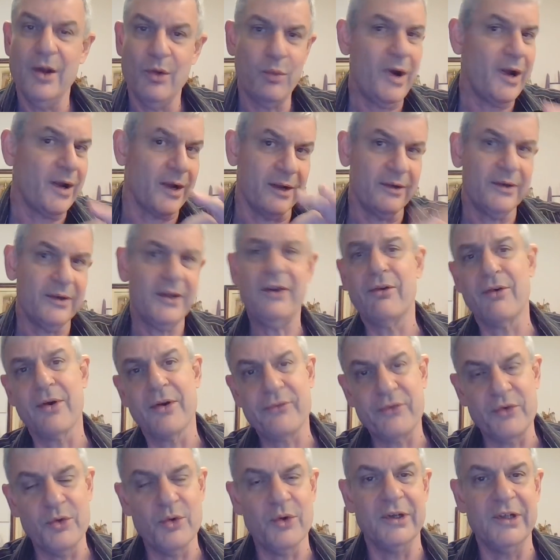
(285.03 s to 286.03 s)
Well, here are
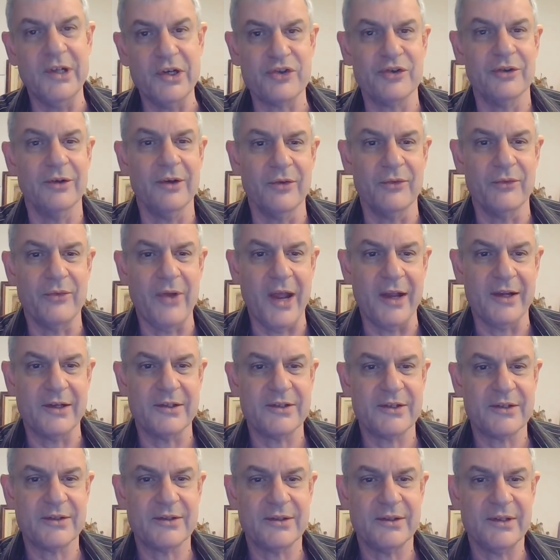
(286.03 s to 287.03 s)
a few additional
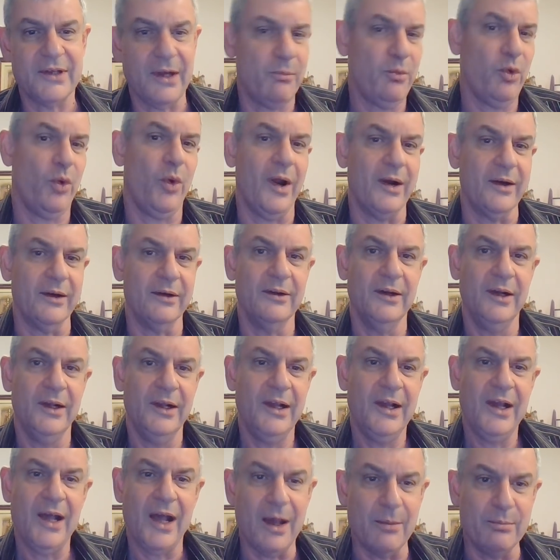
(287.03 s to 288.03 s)
facts. Number one,
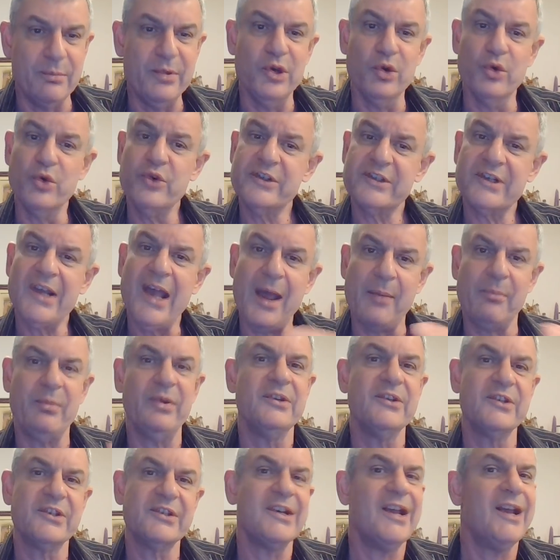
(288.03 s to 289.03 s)
abuse
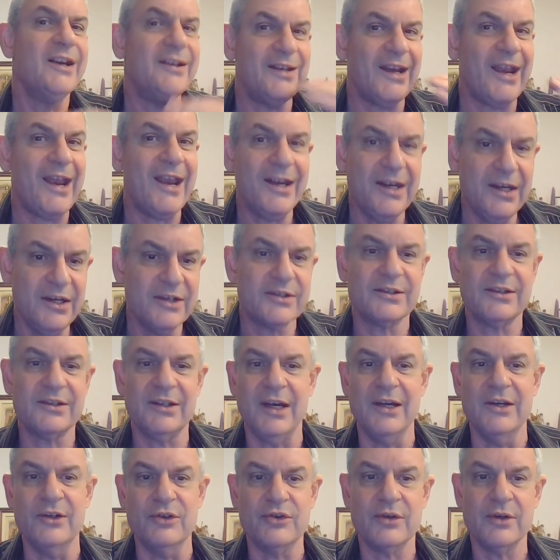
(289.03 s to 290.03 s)
happens at any
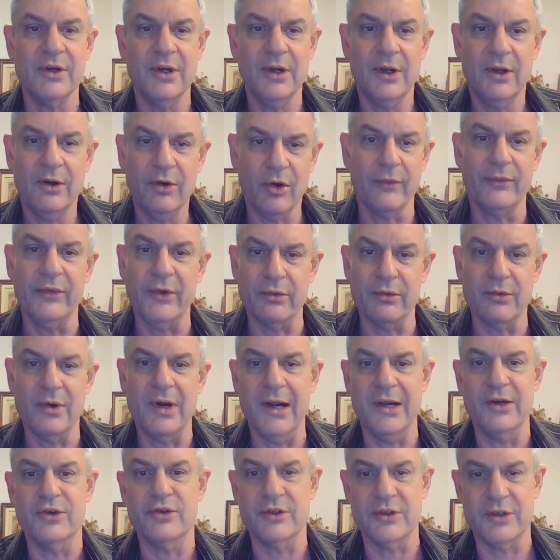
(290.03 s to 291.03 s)
stage of the
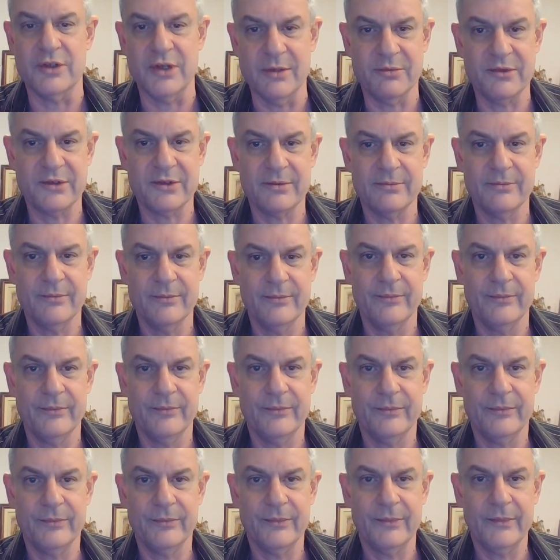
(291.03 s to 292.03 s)
relationships.
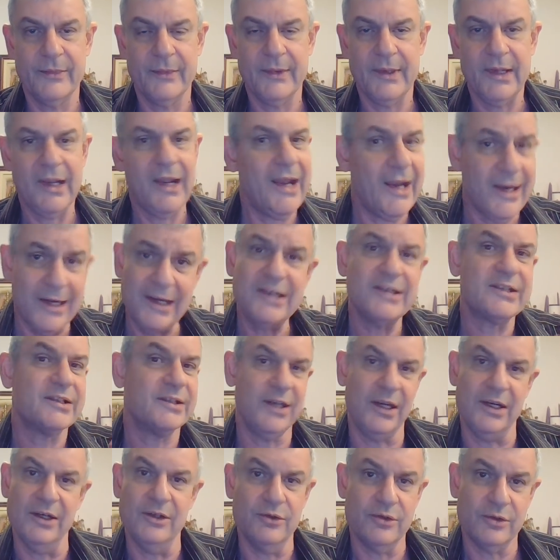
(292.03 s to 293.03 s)
Any
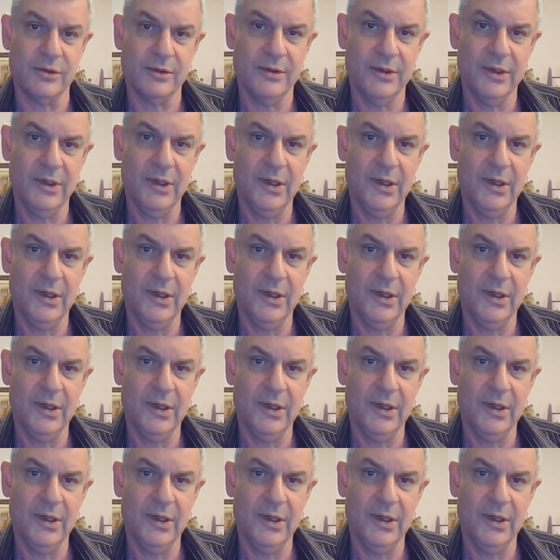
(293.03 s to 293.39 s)
stage.